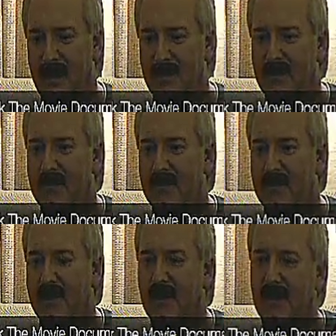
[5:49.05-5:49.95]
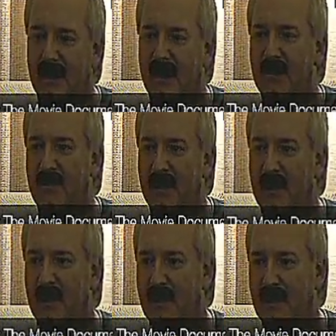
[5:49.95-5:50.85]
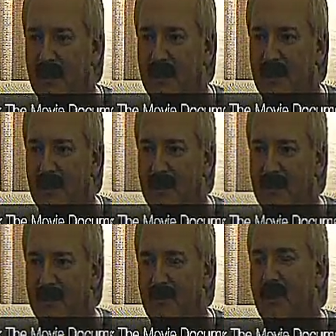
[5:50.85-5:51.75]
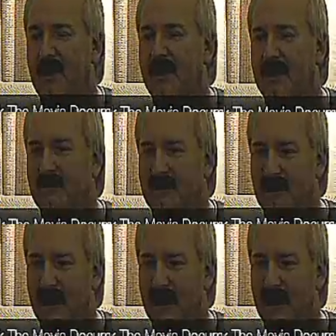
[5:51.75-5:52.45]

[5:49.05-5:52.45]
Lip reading: And this is what led me to where I am